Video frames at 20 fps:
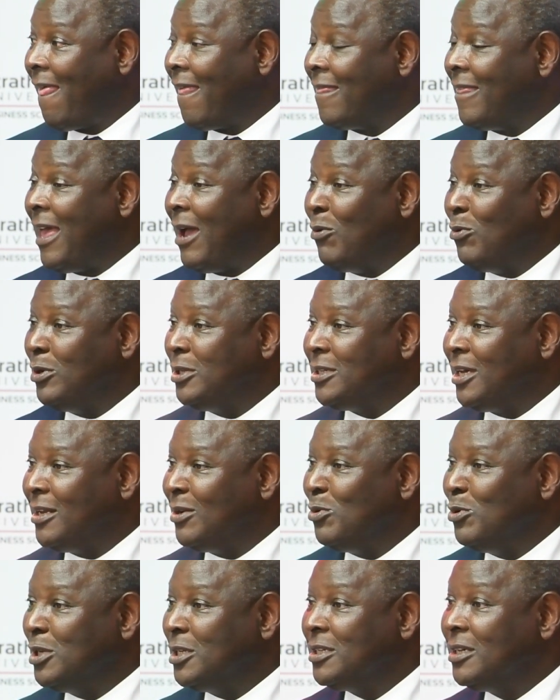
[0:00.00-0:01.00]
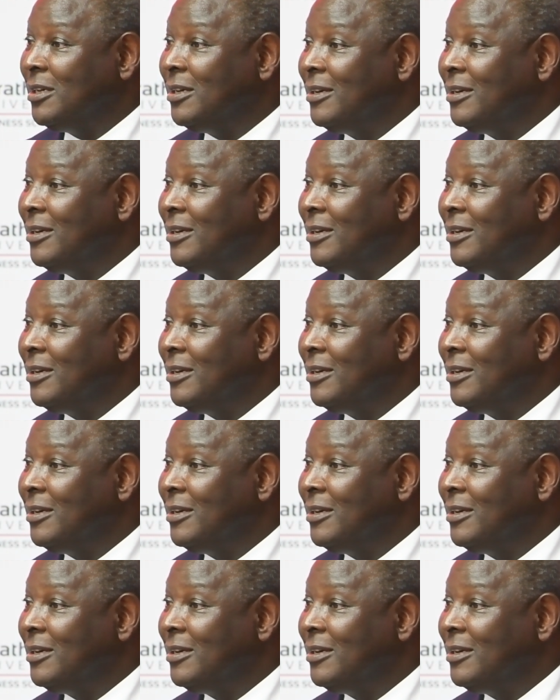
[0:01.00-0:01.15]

They are which and which?